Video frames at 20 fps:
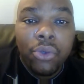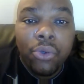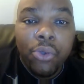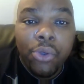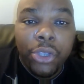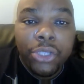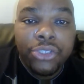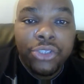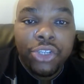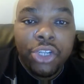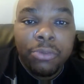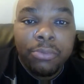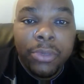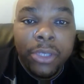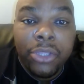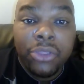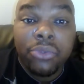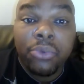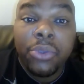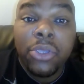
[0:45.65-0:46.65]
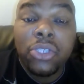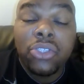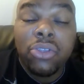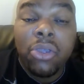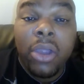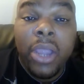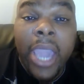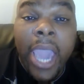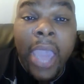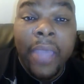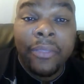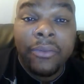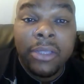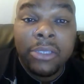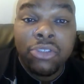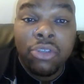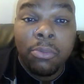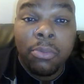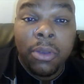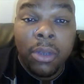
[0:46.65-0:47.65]
who are considered to be 3-star
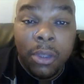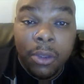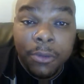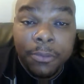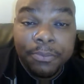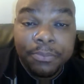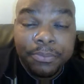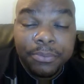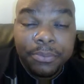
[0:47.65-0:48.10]
athletes or below.